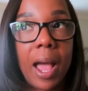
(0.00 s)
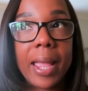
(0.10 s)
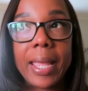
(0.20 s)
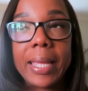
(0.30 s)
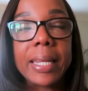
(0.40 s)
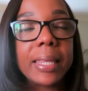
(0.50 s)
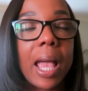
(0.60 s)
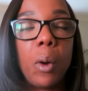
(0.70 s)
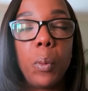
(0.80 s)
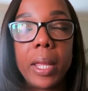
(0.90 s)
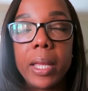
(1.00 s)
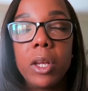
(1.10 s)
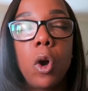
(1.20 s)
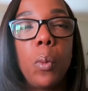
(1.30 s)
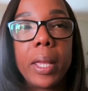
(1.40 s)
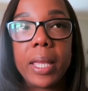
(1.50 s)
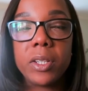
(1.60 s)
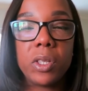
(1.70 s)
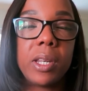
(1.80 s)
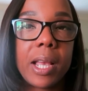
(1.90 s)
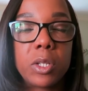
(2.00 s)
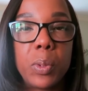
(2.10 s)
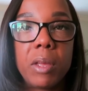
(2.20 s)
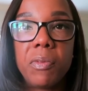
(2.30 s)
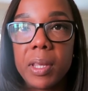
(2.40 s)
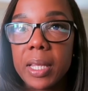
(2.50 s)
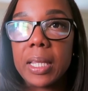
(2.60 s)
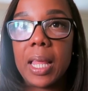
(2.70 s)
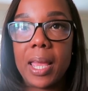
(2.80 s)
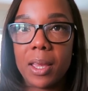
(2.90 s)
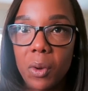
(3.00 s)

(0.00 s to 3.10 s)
I ended that week going into the next week feeling like,